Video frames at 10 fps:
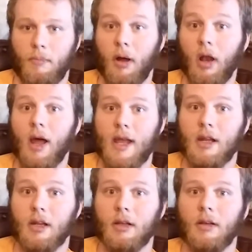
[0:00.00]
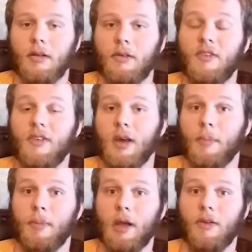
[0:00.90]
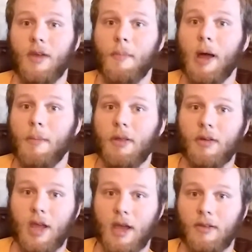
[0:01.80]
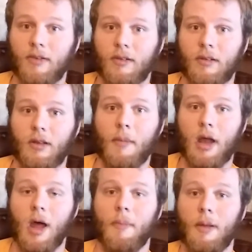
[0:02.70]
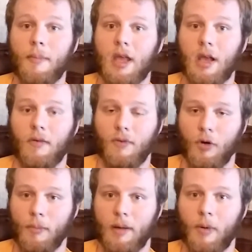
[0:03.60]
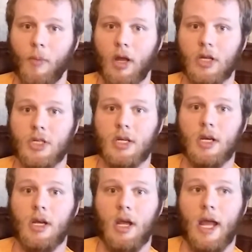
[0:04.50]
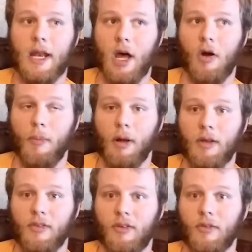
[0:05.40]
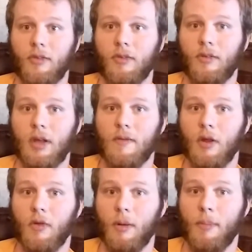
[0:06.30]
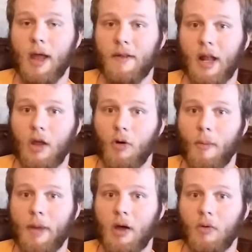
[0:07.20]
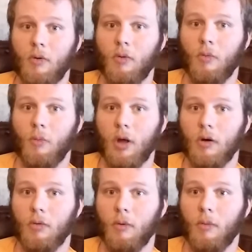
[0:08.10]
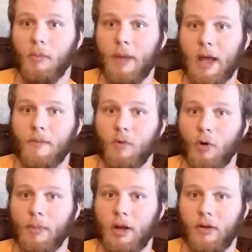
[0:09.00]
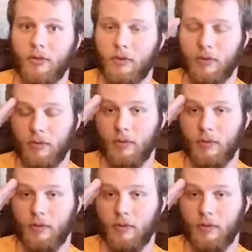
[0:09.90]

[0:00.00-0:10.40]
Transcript: polite to tip, because that might be the case. They might not be making full minimum wage. And not all places, even though they're paying that low amount, will make up for it, because